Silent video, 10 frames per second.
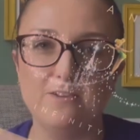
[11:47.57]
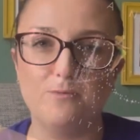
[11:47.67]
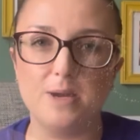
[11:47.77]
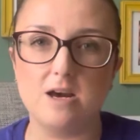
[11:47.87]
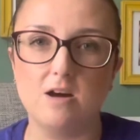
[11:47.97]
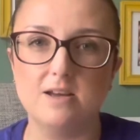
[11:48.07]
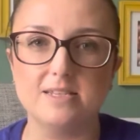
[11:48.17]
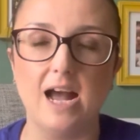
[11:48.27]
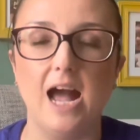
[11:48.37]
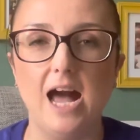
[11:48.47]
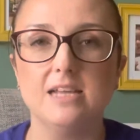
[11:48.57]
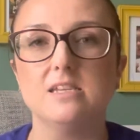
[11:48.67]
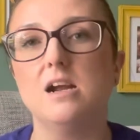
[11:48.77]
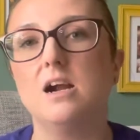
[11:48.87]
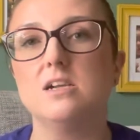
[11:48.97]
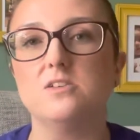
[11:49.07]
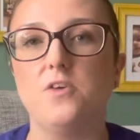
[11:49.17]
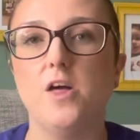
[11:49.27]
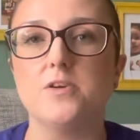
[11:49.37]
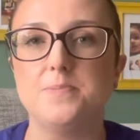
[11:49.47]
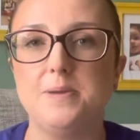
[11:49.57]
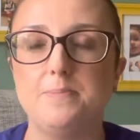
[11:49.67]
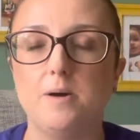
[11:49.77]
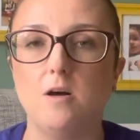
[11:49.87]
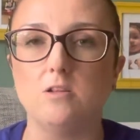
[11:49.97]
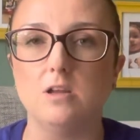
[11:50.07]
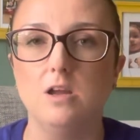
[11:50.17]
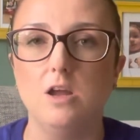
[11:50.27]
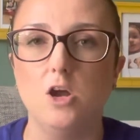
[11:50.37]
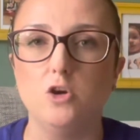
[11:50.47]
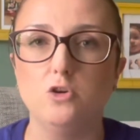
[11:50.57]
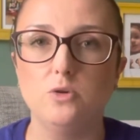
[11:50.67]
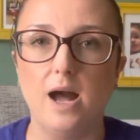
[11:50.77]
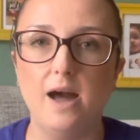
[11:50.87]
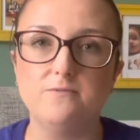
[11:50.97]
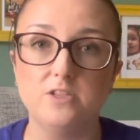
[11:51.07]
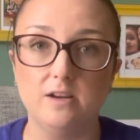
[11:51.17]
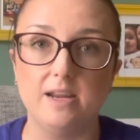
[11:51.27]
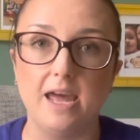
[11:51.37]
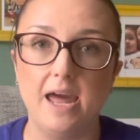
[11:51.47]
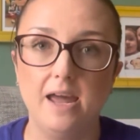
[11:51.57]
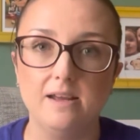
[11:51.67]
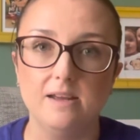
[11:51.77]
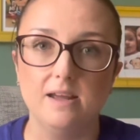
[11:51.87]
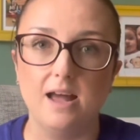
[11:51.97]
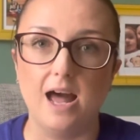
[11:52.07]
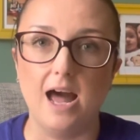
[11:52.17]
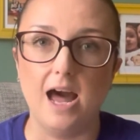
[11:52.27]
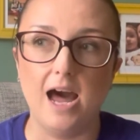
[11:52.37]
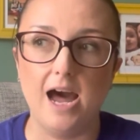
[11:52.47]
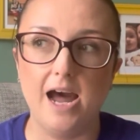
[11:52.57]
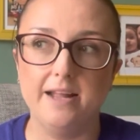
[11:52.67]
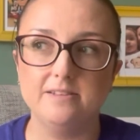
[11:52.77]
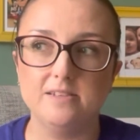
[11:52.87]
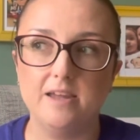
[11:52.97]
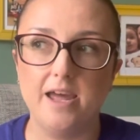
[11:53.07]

because I had heard of other people who have done it and